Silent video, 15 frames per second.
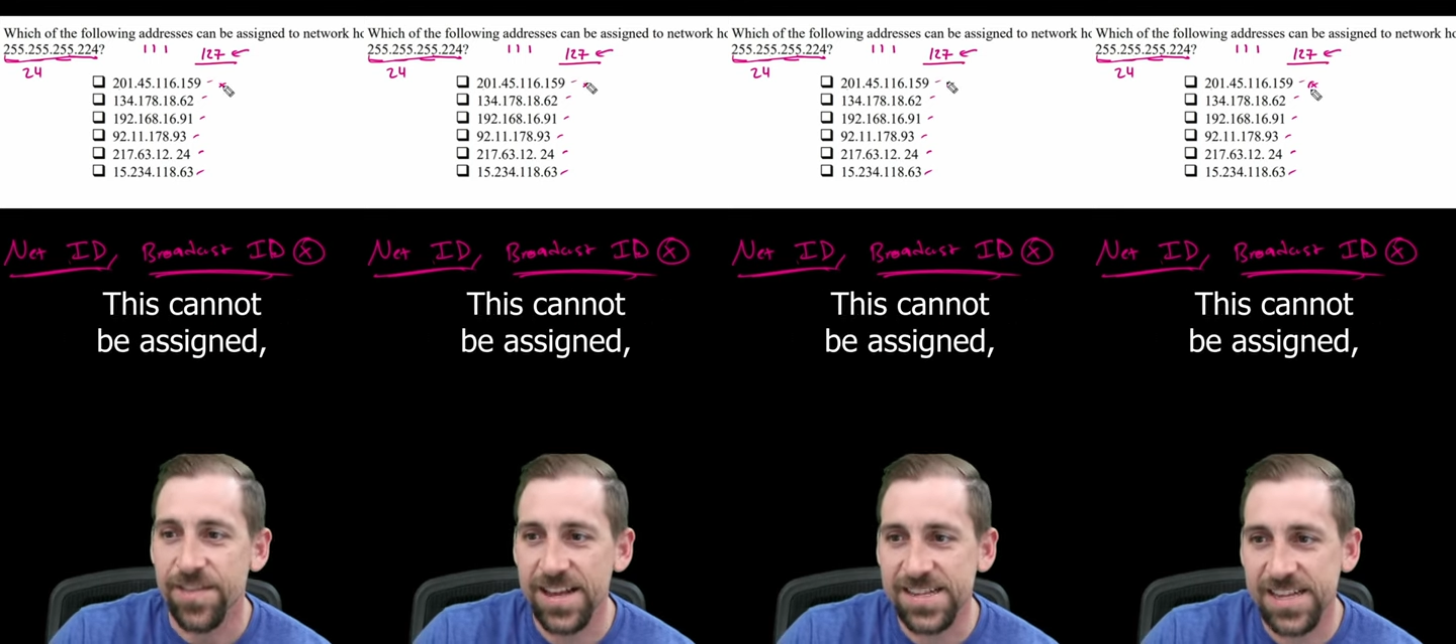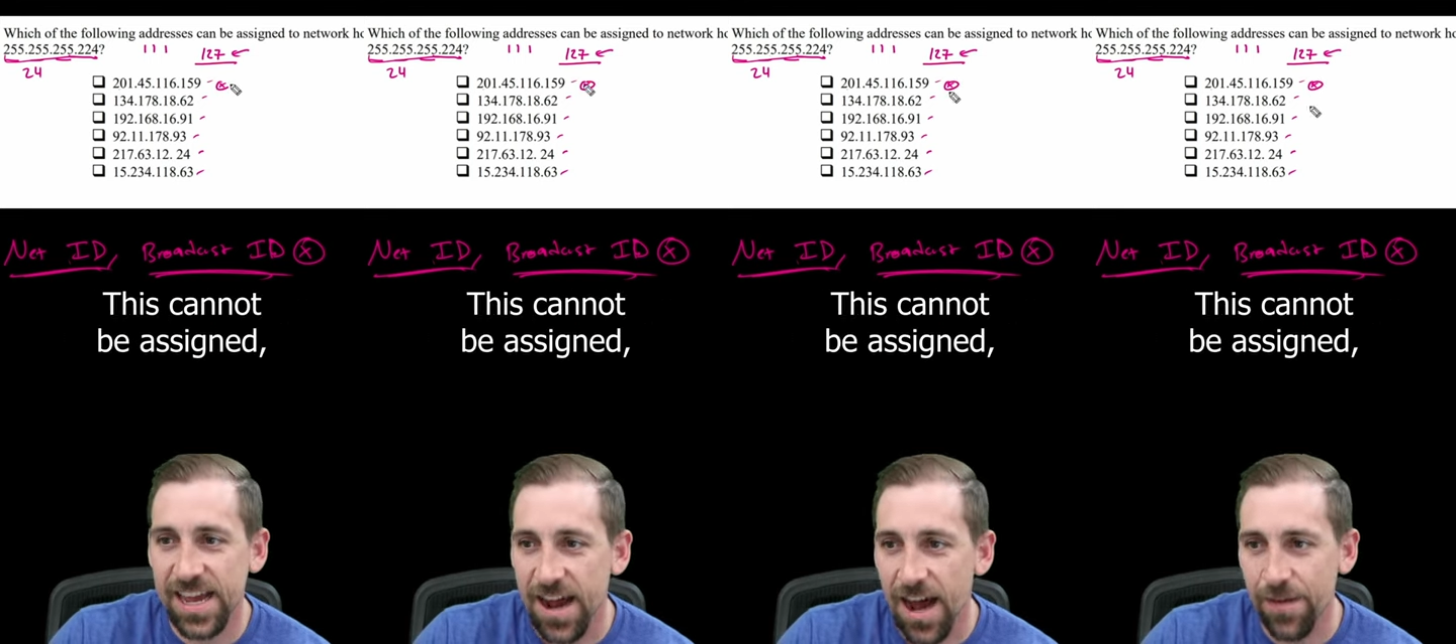
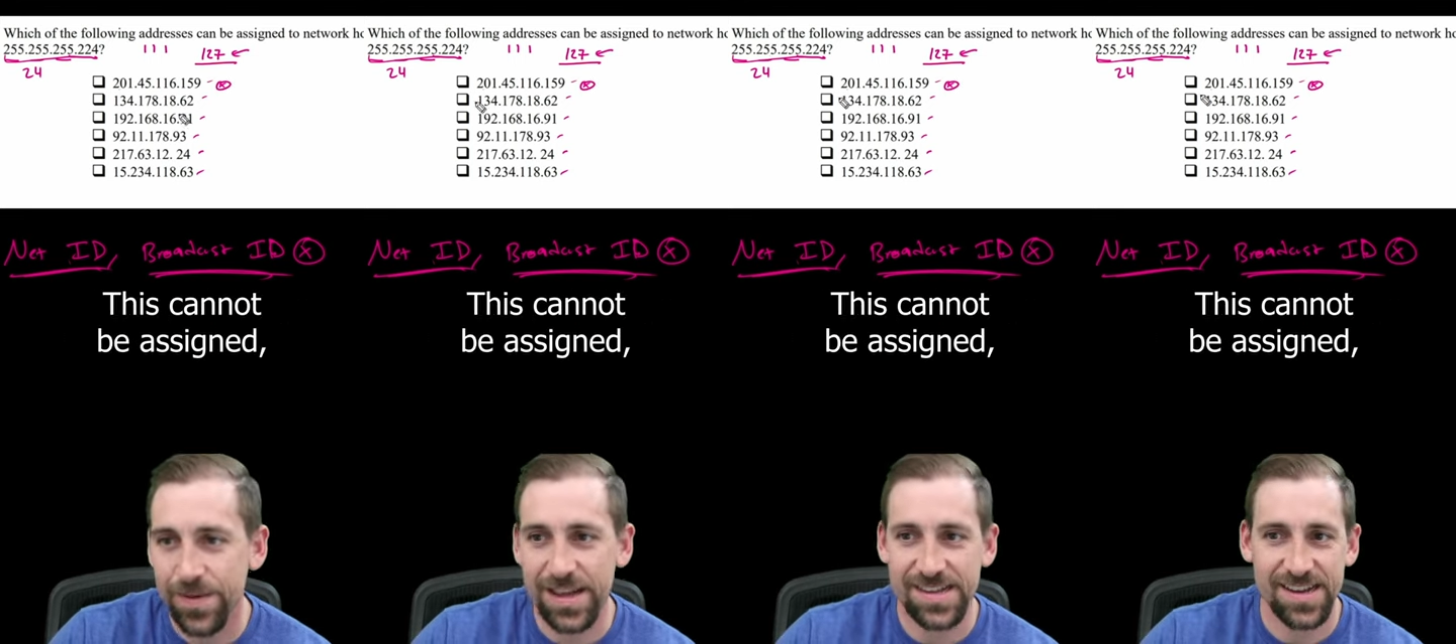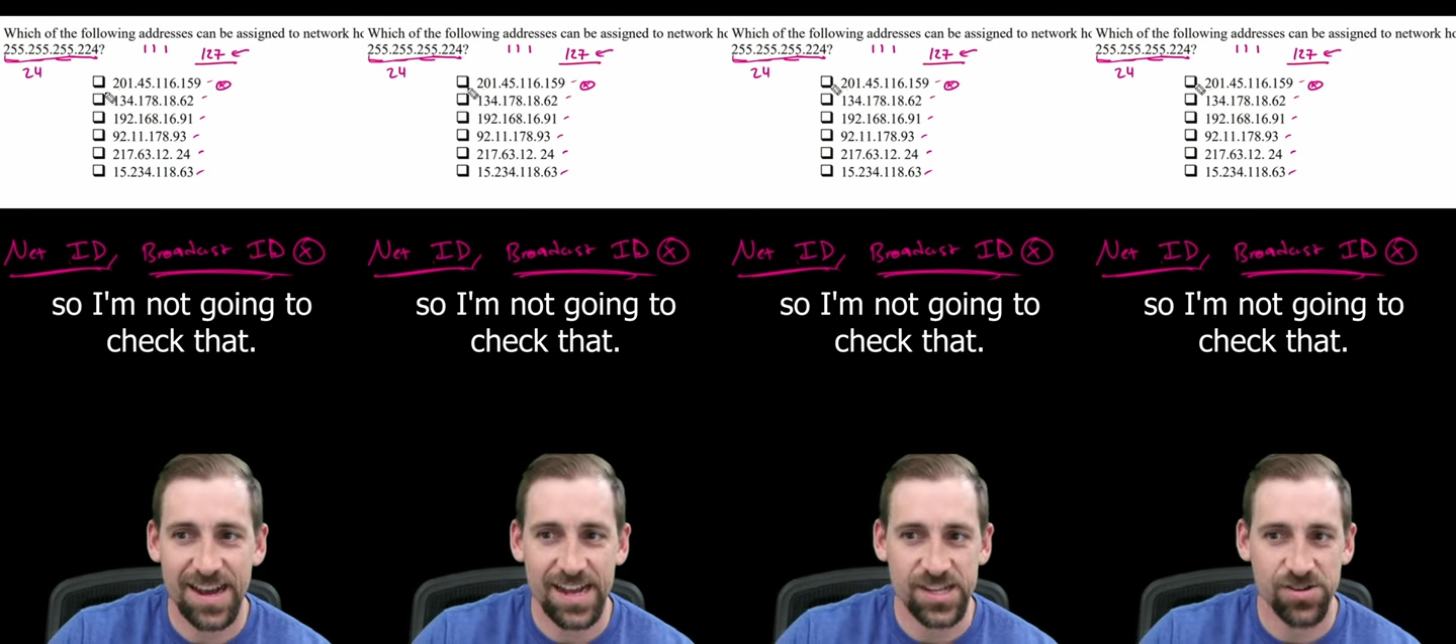This cannot be
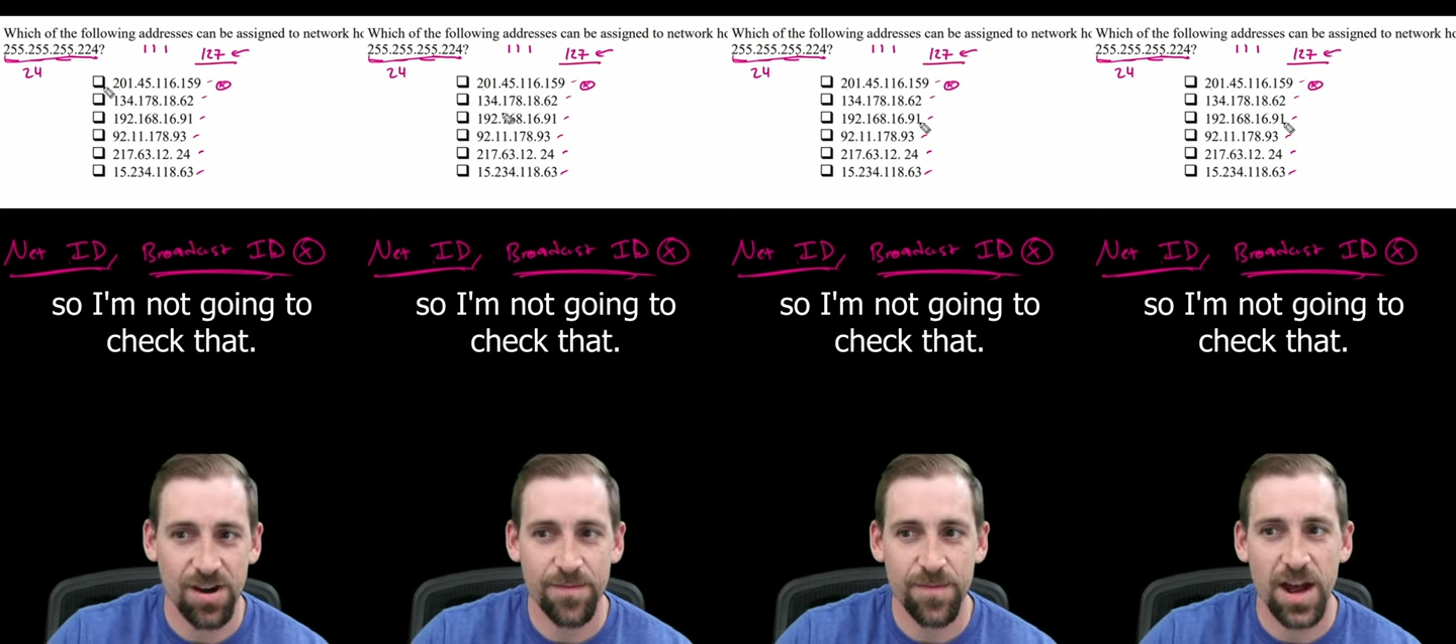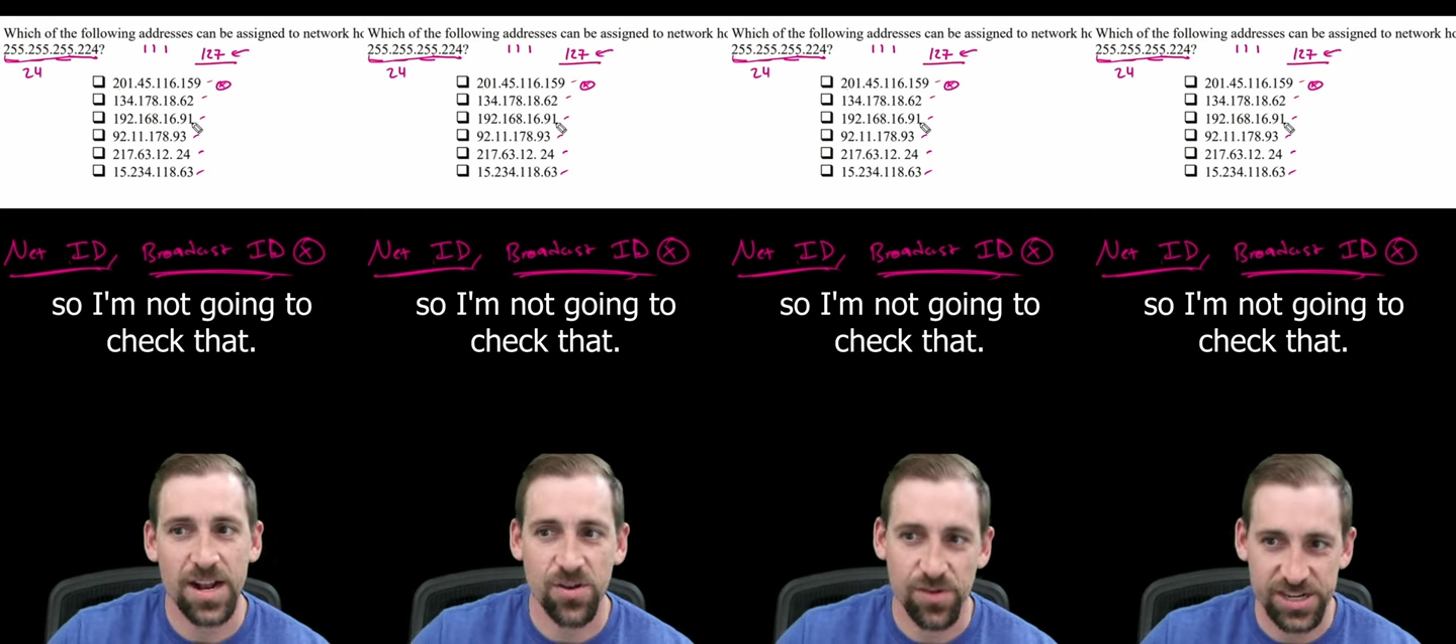assigned, so
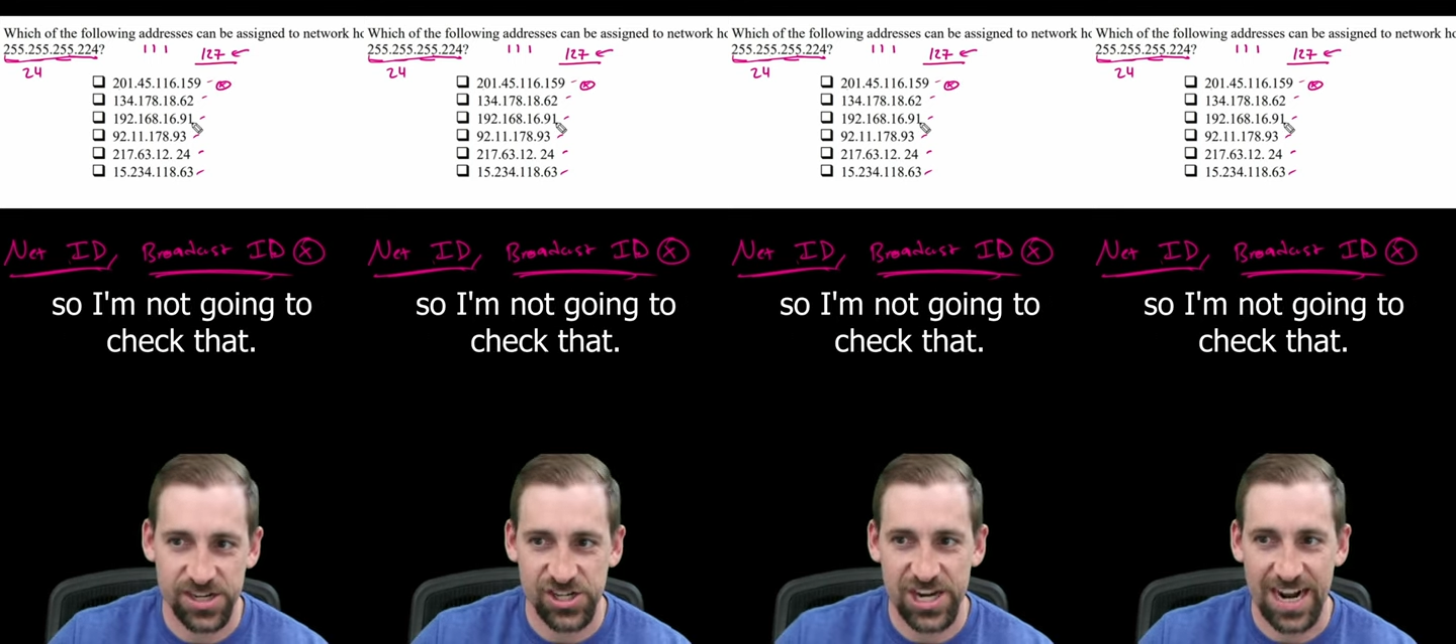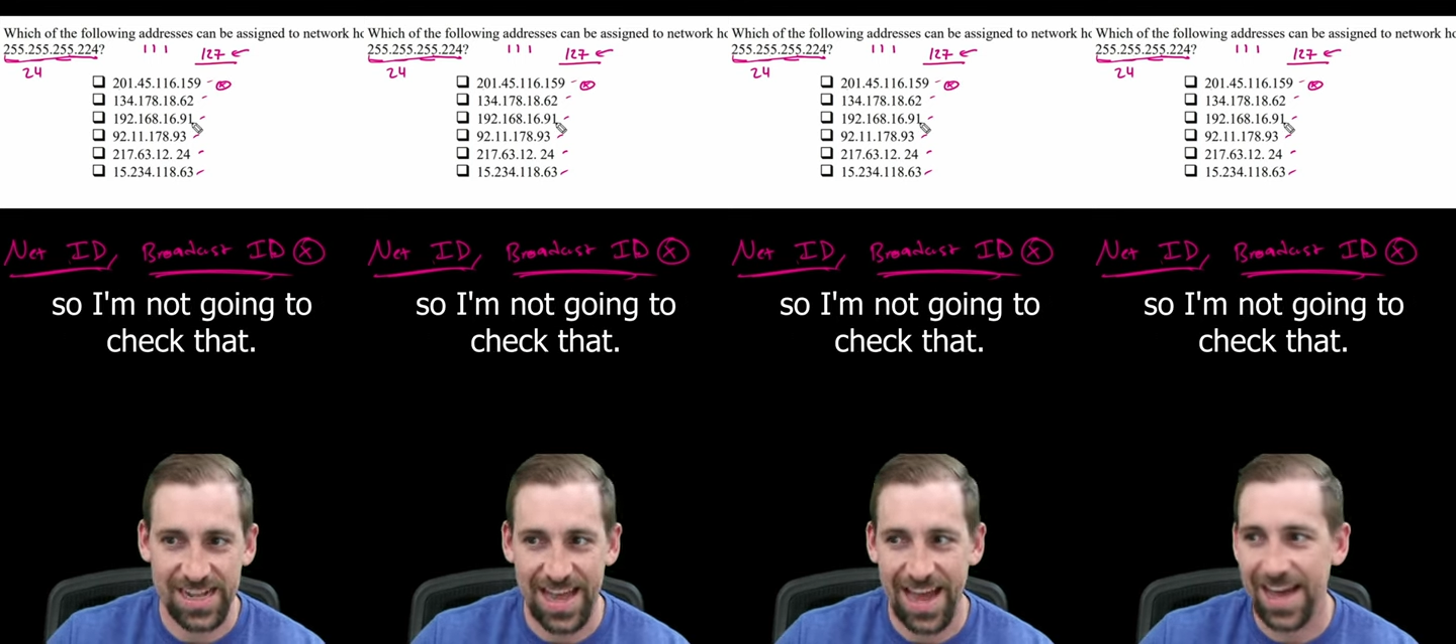I'm not going to
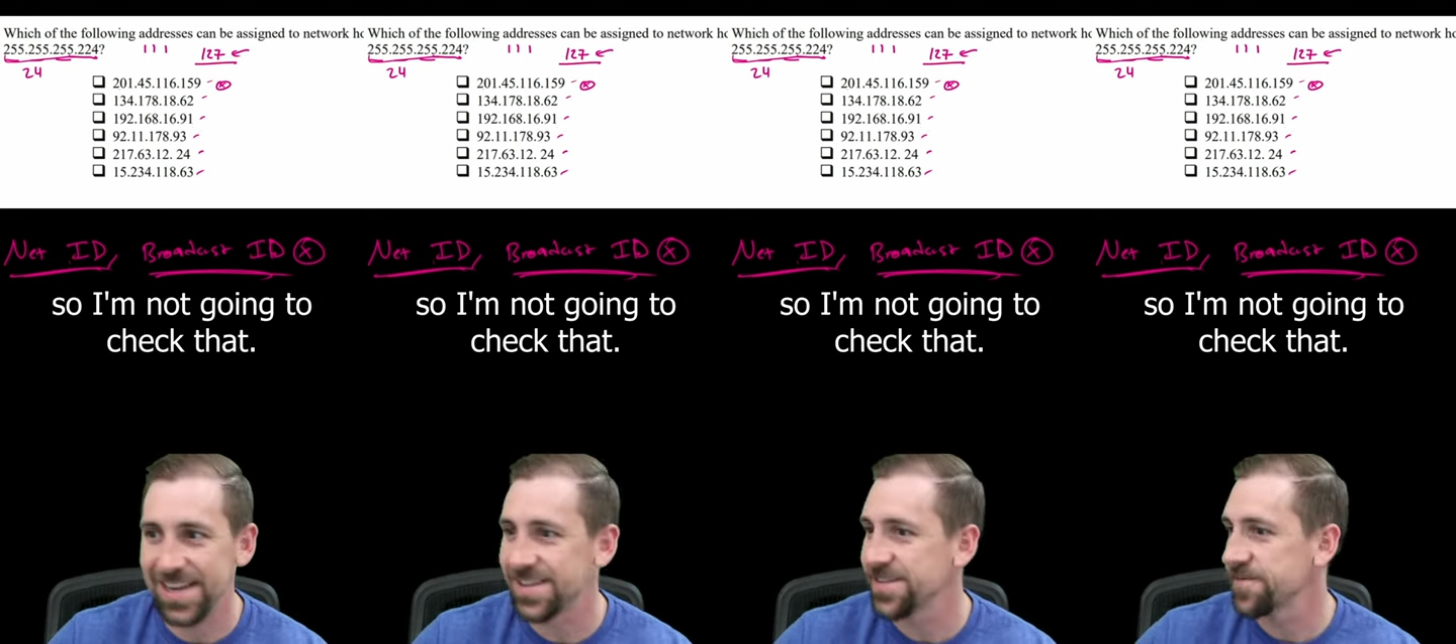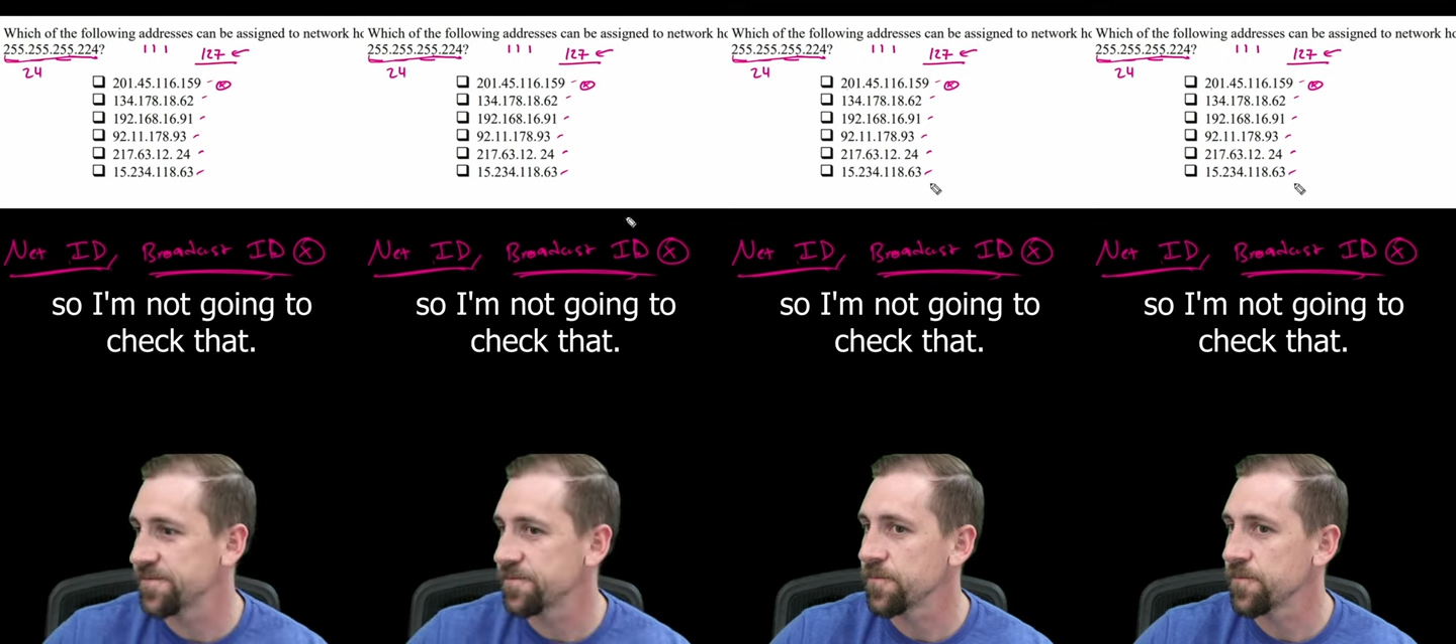check that.